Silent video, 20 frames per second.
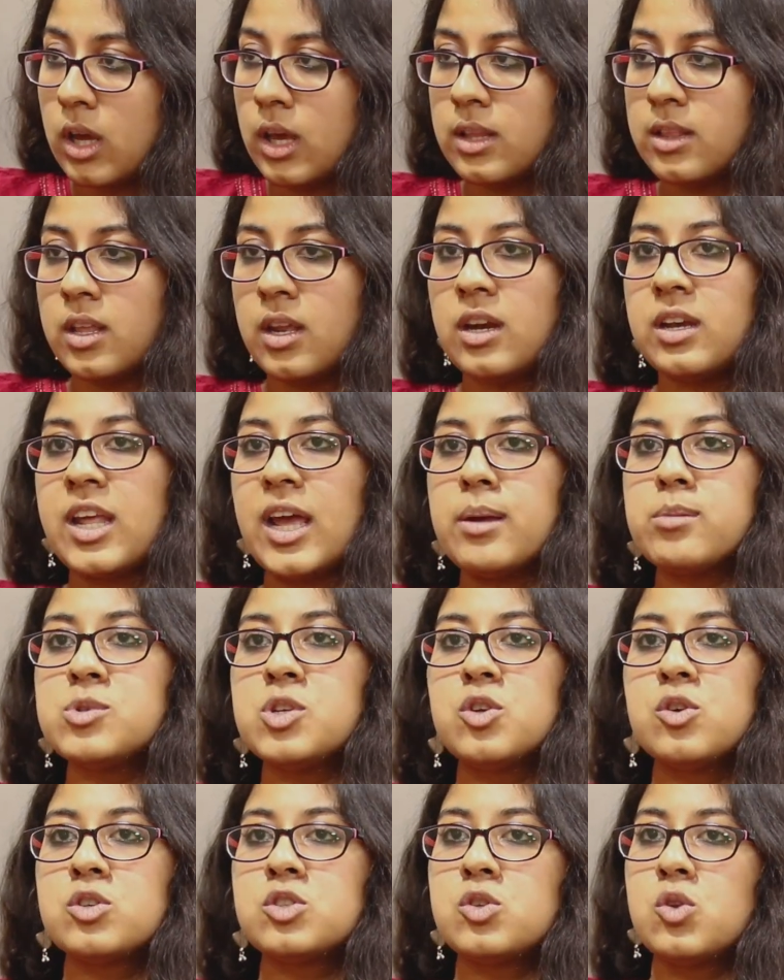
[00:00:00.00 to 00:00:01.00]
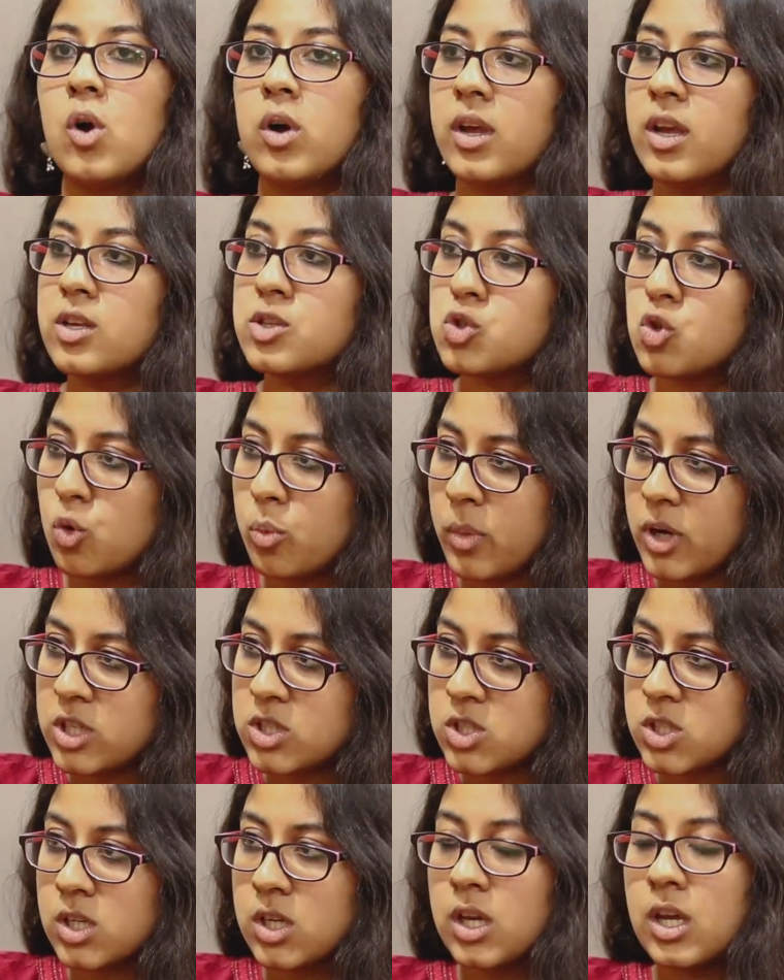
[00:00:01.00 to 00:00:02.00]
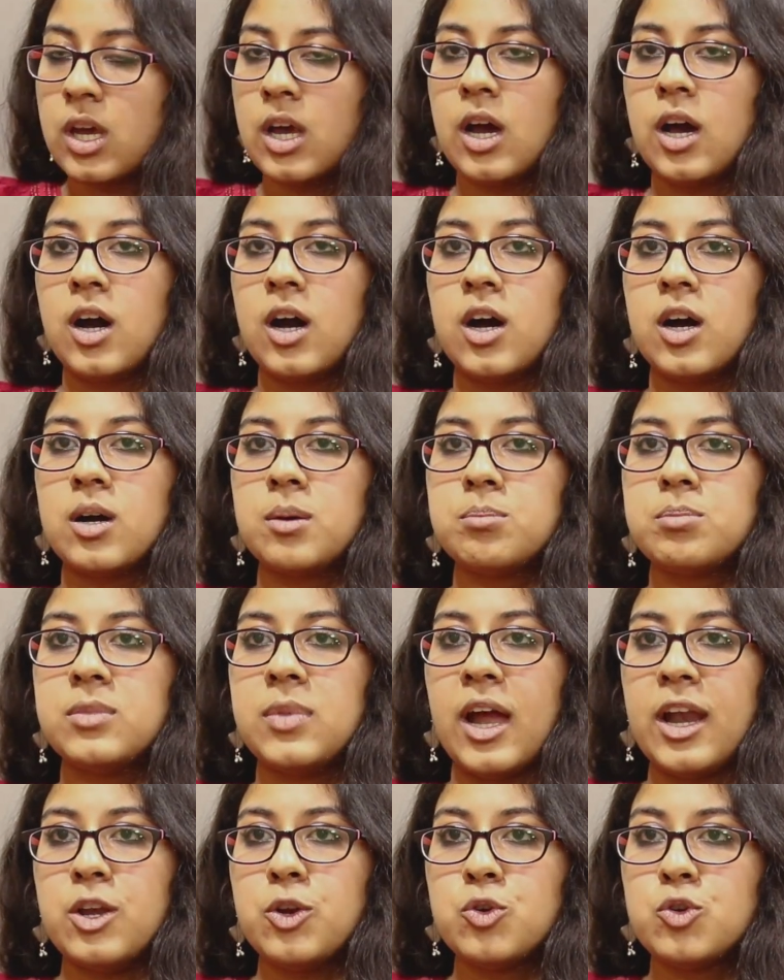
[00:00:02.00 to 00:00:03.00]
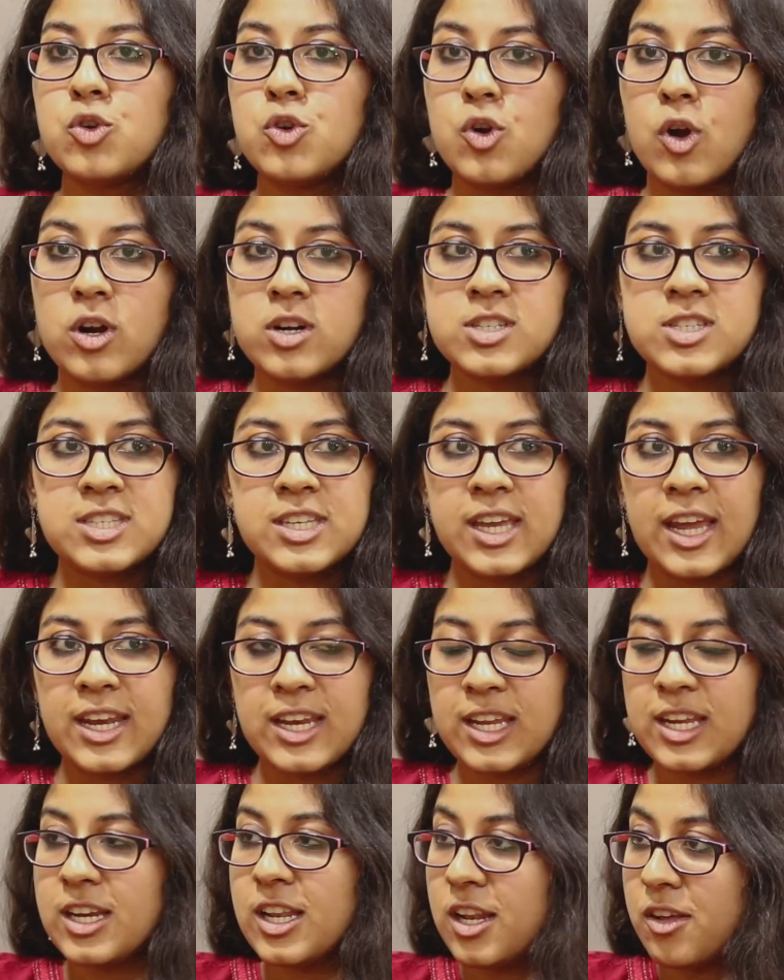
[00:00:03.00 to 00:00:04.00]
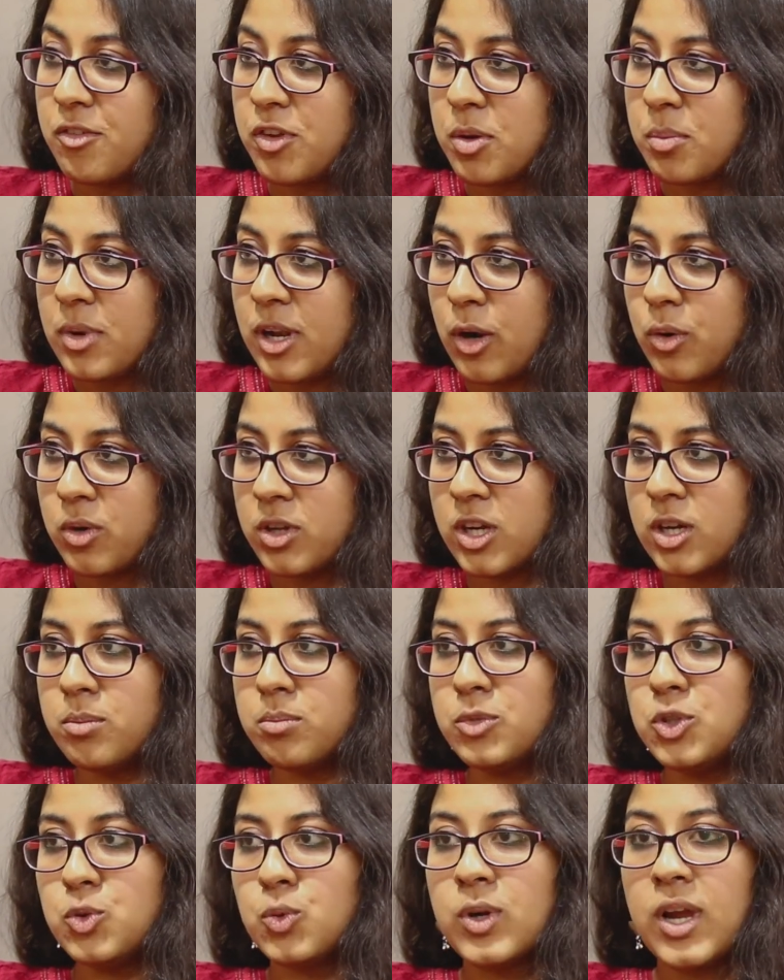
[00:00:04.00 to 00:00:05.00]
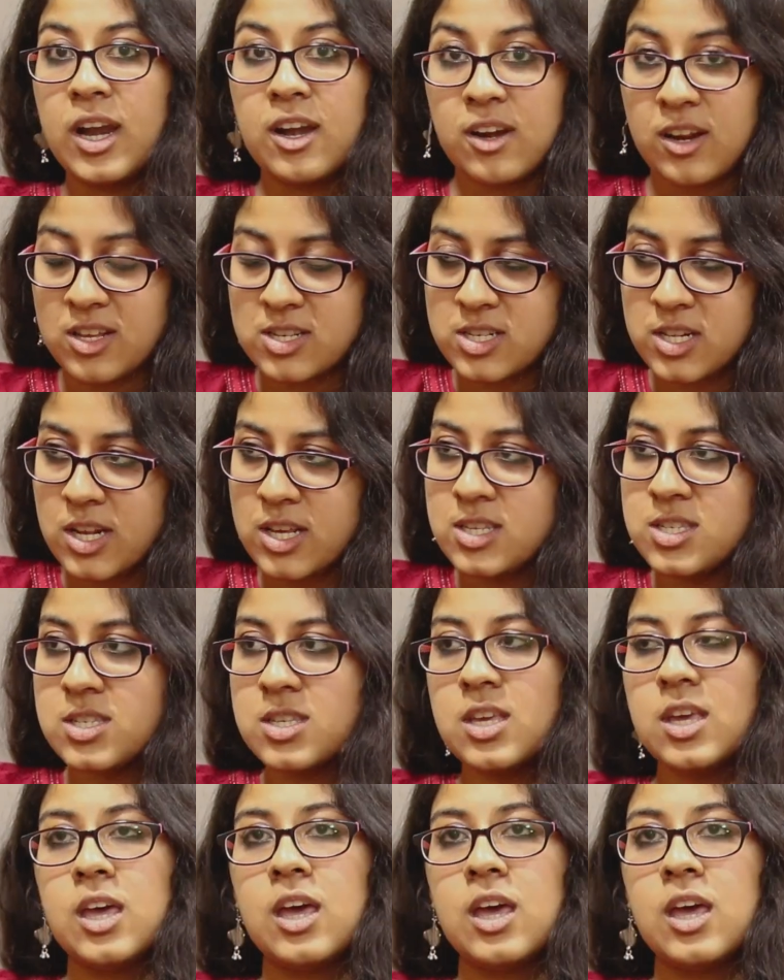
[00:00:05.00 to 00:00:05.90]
There are times that you're slogging so much and you do not see any deliverable outcome, you get restless.